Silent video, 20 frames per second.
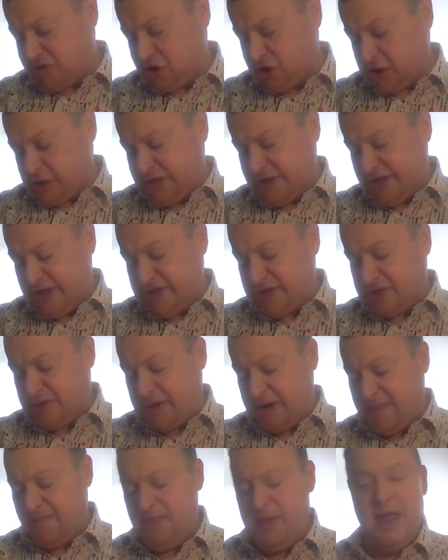church
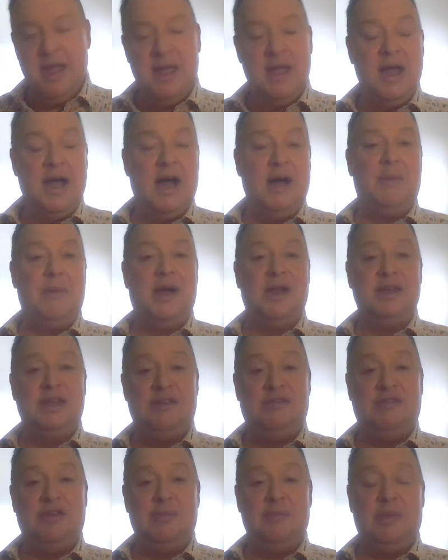history about
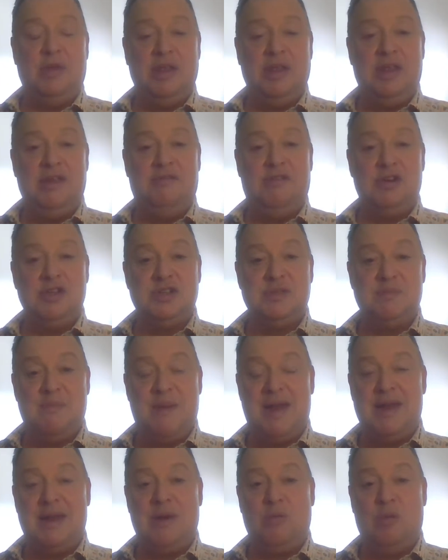different believers,
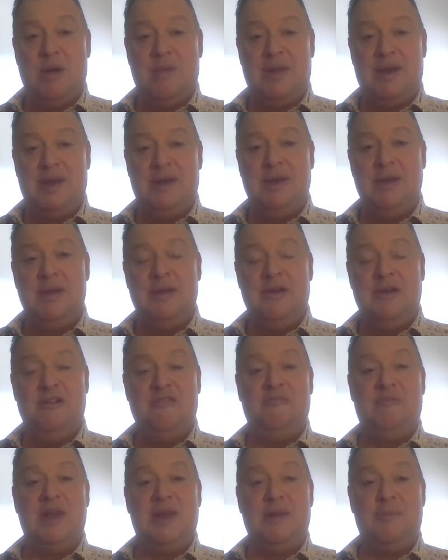men and women,
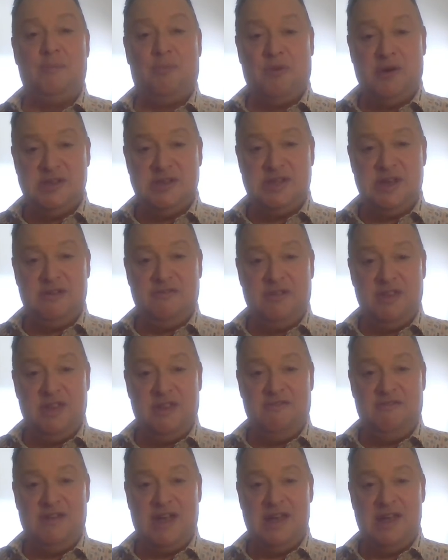who've been in prison for
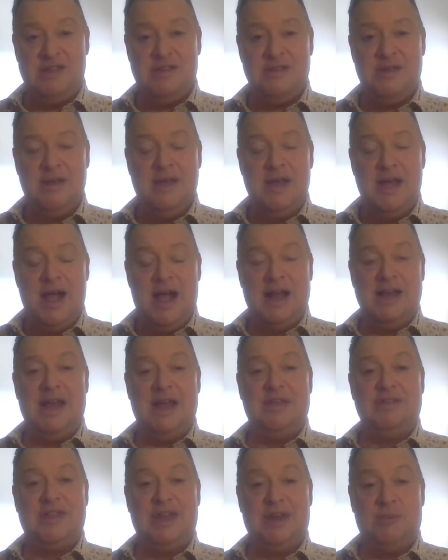the faith, and
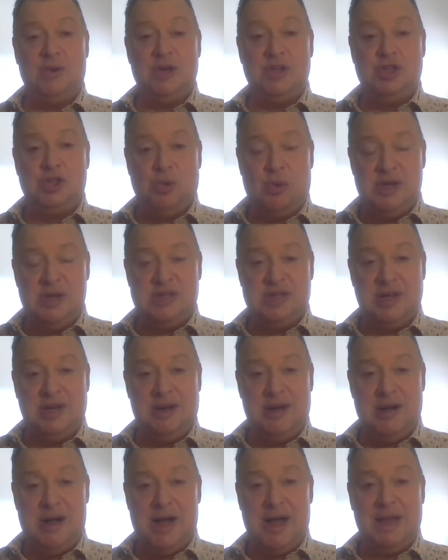yet they rejoice in
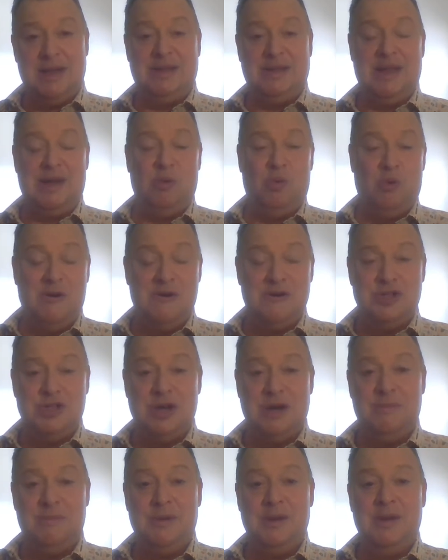God, they
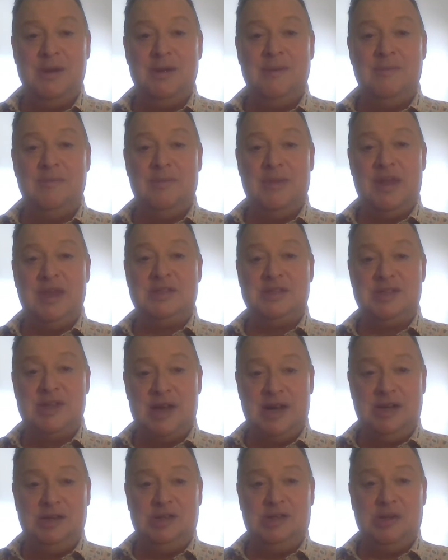worship, they
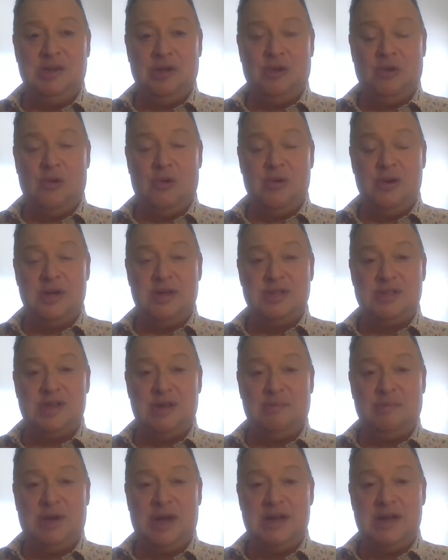sing to the Lord in
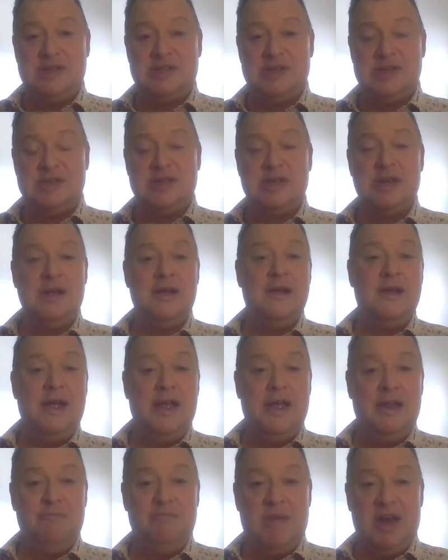some cases.
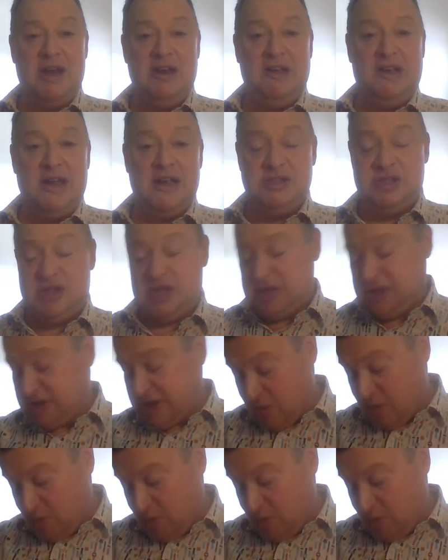In many cases, they